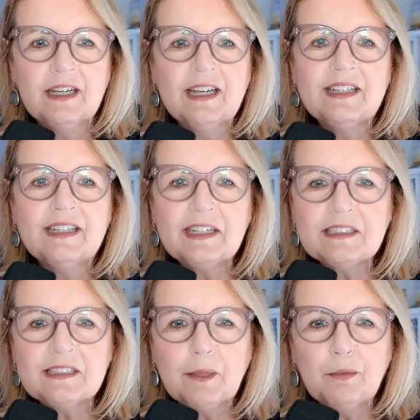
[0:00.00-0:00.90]
The next
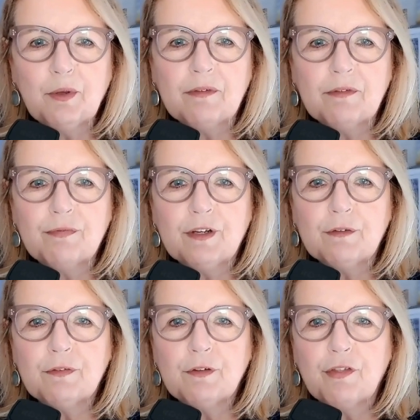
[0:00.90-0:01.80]
time you have a
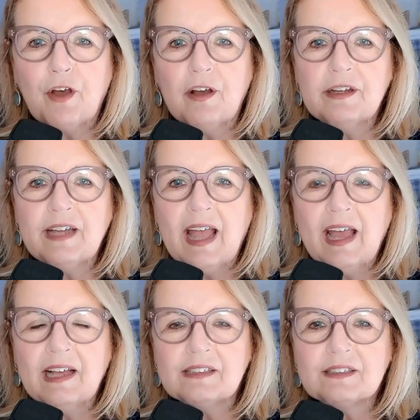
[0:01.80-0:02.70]
fearful thought,
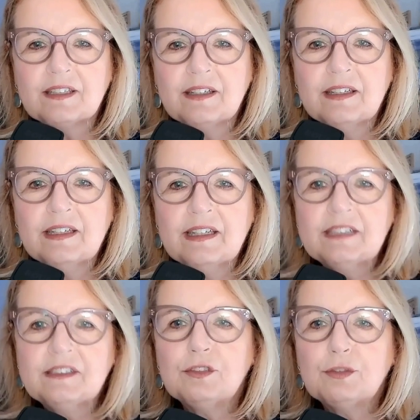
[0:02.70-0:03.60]
ask, is
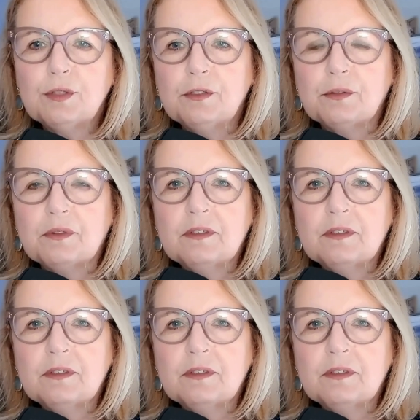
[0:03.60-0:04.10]
it true?